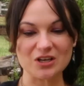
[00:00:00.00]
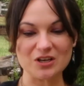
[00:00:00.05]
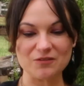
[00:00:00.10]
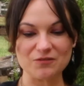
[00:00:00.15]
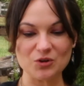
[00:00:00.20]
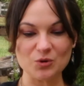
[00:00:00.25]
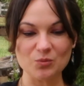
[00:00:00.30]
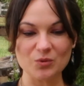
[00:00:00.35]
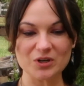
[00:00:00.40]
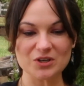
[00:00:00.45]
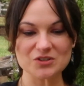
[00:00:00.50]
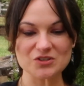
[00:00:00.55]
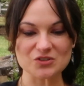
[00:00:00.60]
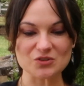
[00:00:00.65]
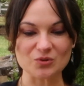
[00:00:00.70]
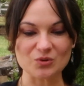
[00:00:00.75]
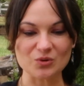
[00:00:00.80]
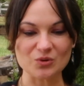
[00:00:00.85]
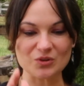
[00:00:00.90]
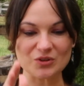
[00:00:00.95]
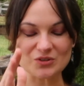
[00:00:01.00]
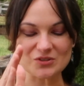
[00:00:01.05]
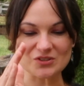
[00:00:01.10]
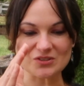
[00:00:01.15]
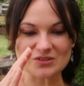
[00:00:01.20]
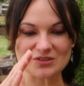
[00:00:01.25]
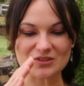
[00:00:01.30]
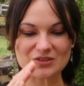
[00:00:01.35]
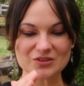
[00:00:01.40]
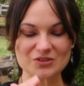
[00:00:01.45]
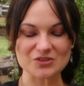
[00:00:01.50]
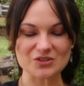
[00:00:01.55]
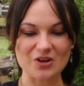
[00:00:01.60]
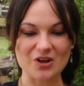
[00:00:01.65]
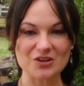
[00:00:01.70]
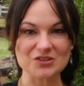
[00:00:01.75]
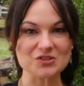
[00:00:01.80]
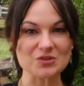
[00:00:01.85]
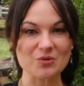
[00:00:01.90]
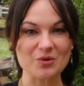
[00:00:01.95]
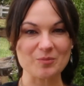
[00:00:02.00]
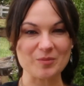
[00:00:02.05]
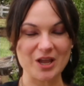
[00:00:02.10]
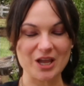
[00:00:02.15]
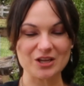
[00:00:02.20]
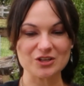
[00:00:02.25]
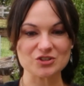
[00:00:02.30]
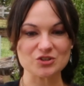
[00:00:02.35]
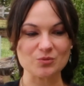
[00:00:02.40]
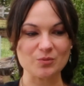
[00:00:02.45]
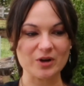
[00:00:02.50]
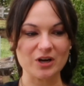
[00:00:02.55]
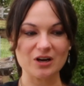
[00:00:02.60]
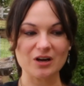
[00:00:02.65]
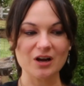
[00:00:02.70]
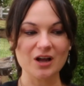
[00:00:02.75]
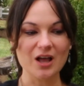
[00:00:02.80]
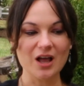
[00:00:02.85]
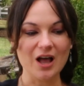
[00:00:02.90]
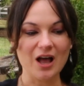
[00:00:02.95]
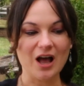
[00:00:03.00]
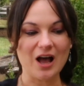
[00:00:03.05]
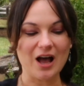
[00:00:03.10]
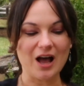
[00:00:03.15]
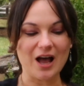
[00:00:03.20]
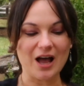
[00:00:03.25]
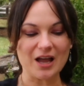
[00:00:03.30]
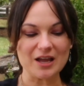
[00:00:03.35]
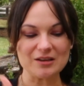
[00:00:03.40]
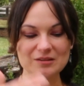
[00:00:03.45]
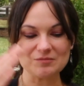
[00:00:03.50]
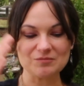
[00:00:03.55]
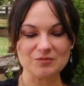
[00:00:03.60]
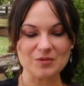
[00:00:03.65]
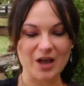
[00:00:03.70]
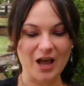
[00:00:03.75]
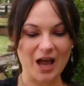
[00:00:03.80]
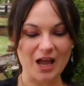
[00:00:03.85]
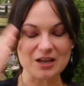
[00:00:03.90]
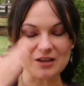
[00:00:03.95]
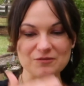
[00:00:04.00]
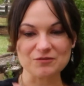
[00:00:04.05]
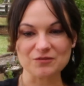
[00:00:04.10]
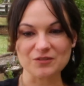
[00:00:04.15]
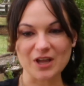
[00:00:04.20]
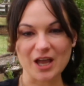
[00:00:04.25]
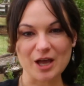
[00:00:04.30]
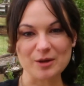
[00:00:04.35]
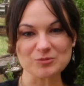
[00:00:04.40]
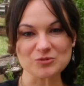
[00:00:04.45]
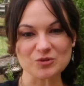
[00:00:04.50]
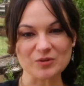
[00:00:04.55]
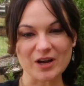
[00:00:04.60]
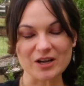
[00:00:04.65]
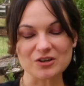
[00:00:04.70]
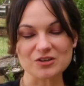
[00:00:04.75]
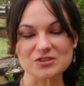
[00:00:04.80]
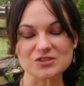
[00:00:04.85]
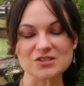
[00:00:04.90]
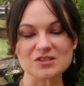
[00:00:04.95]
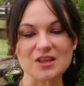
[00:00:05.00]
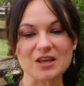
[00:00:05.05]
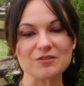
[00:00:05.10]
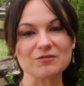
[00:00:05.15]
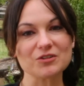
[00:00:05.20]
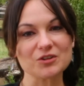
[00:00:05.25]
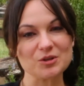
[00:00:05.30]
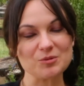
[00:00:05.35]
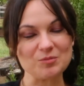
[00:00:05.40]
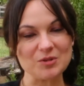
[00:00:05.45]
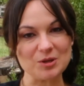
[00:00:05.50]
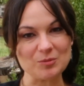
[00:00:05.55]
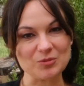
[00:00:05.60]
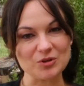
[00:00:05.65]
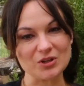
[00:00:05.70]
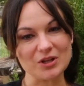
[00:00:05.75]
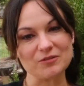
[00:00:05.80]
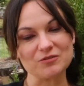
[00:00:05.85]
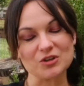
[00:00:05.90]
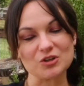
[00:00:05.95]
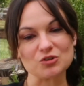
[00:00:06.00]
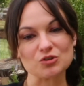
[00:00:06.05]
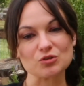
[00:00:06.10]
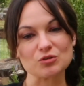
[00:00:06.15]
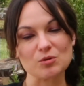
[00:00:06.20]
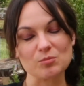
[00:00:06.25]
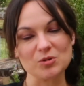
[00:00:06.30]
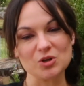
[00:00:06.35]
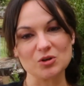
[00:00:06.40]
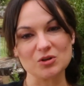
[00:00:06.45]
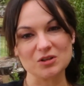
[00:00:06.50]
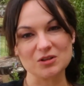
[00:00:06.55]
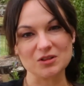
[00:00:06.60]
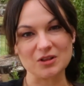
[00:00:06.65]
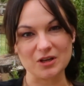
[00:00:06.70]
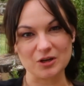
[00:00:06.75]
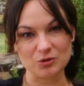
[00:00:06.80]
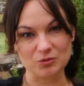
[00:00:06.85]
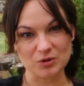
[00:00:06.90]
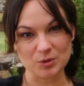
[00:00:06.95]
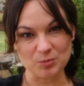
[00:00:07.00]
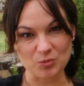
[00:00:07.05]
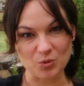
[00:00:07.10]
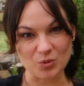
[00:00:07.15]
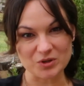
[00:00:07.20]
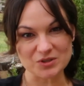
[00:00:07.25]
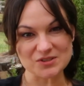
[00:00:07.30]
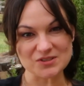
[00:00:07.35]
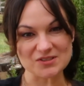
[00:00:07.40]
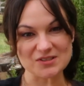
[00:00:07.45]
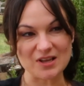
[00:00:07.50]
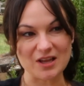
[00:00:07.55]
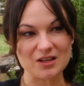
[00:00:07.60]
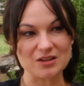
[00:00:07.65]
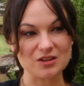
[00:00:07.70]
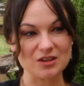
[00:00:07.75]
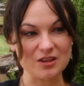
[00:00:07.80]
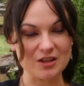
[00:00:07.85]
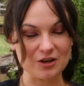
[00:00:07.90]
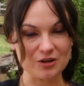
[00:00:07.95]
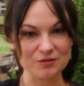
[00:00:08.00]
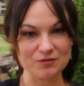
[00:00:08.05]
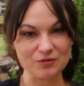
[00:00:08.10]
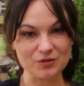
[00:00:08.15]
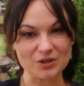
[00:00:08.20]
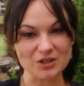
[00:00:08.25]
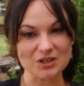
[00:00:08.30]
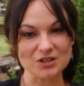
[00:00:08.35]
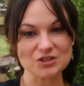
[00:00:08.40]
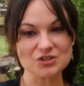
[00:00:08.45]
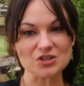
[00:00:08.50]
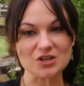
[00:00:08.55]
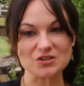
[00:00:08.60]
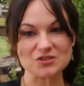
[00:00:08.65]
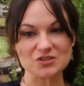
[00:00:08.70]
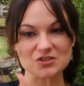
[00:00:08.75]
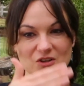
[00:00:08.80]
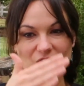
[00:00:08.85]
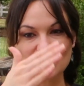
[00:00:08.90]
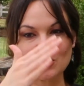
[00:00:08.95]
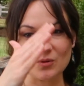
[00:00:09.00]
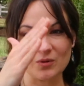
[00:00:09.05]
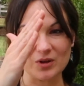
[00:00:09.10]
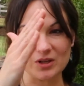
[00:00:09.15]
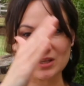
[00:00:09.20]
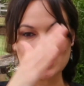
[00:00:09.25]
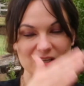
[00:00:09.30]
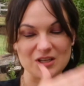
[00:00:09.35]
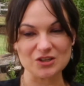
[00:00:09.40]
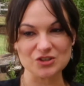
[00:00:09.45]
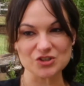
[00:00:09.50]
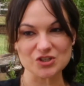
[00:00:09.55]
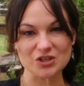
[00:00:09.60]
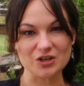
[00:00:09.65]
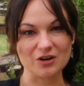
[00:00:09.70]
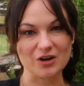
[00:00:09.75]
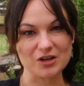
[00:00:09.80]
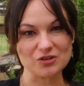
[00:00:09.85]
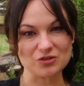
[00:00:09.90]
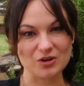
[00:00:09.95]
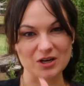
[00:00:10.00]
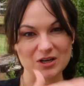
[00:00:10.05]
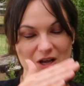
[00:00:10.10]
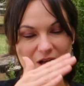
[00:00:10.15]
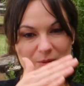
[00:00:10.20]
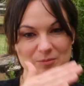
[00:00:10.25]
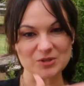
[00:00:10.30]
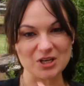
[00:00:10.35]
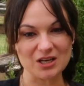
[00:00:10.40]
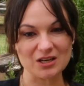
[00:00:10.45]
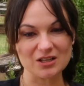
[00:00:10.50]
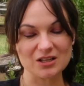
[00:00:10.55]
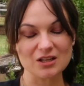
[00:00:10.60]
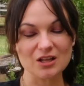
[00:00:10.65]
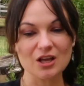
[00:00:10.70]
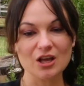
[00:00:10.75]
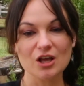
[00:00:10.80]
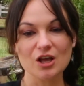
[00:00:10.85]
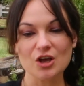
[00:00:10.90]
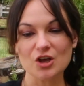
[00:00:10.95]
And if you want to scroll, there's, there's also a page where I I have kept records. Thankfully, people have contributed their reports and their footage, and so each year I try to update it.